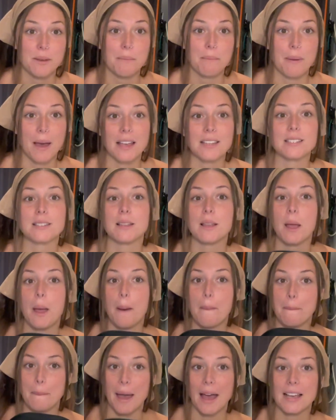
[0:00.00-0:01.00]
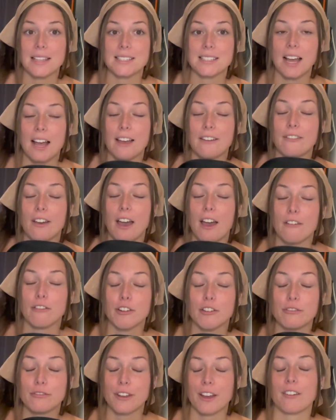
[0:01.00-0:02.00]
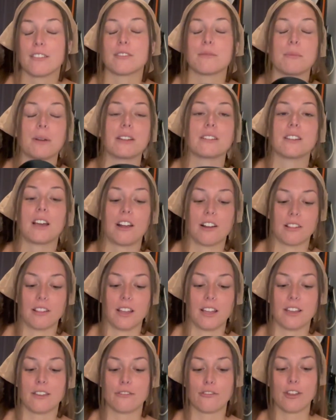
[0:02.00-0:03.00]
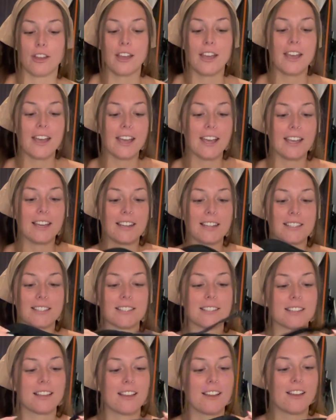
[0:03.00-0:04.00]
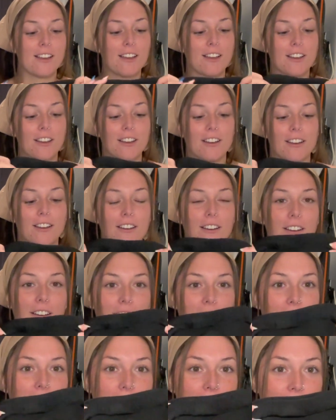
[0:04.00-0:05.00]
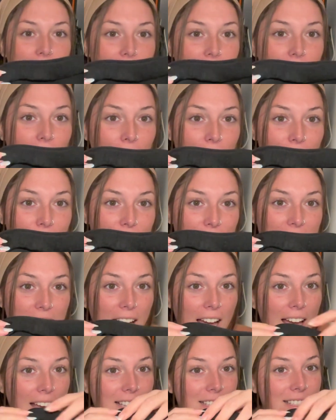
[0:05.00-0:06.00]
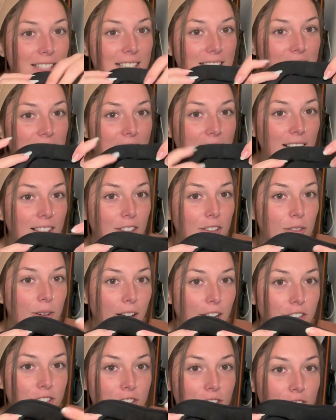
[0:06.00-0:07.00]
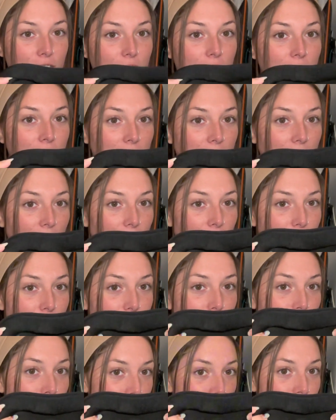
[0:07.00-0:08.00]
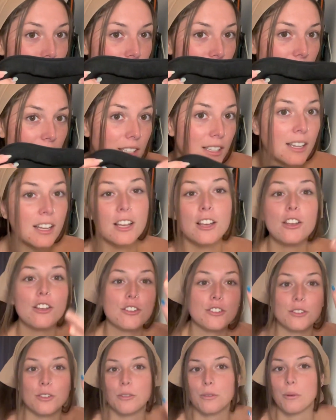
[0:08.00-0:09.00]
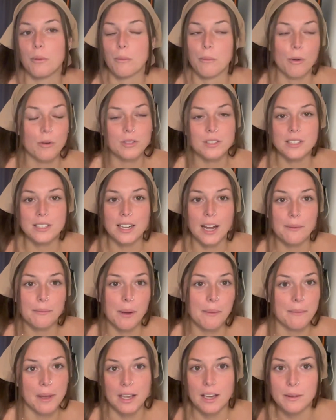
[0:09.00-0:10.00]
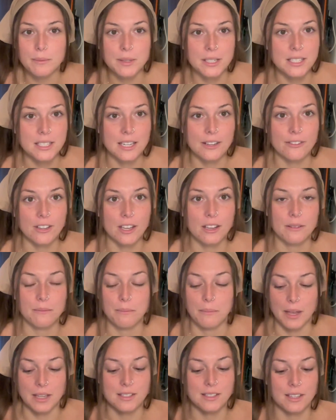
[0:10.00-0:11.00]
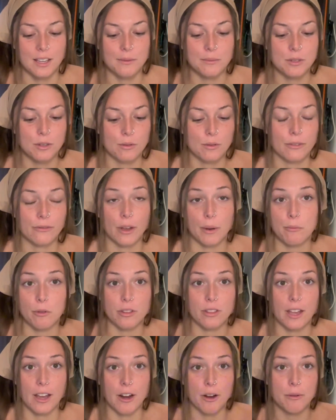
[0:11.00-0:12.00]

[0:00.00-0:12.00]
the best mask I've ever found in my entire life. It is comfy. It has this like little extra layered cushion. So most of the time my makeup doesn't even get messed up. So if I'm on the